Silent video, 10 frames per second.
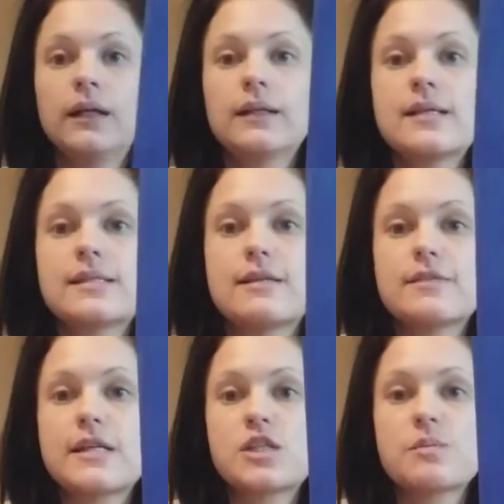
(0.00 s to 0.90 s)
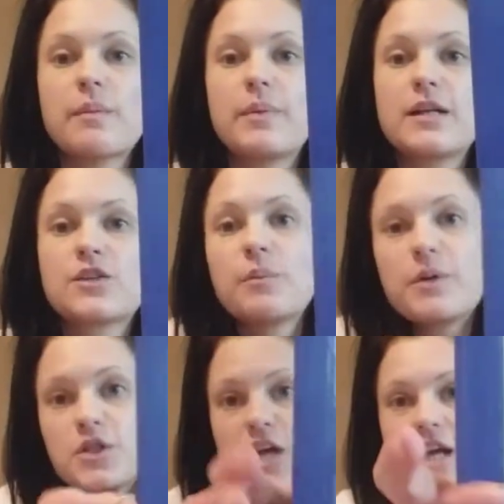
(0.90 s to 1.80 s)
This lives next to my bed. It's got a
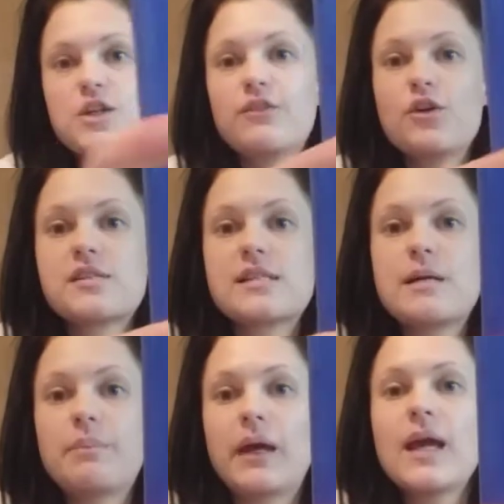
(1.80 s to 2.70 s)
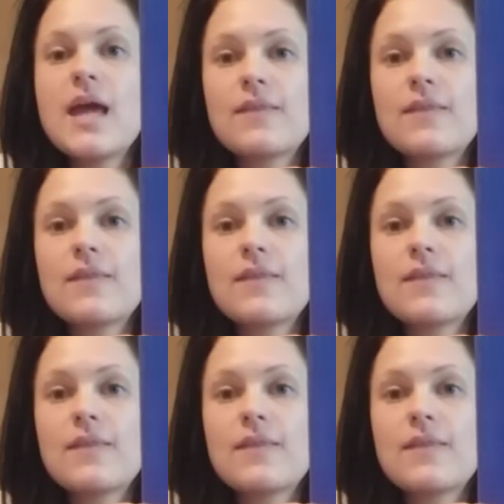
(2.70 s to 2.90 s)
picture actually of her sleeping.